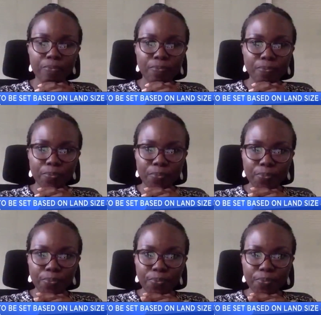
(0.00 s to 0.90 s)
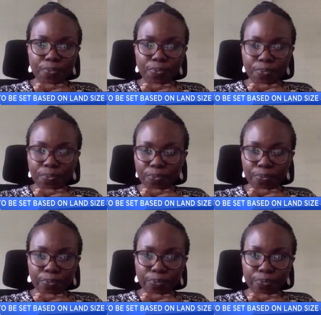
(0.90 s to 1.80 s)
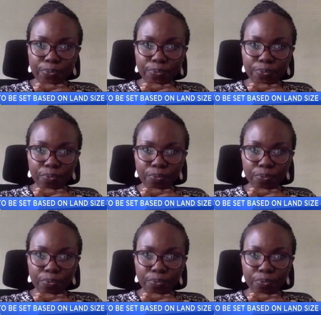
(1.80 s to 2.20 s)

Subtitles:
No one is speaking in this clip.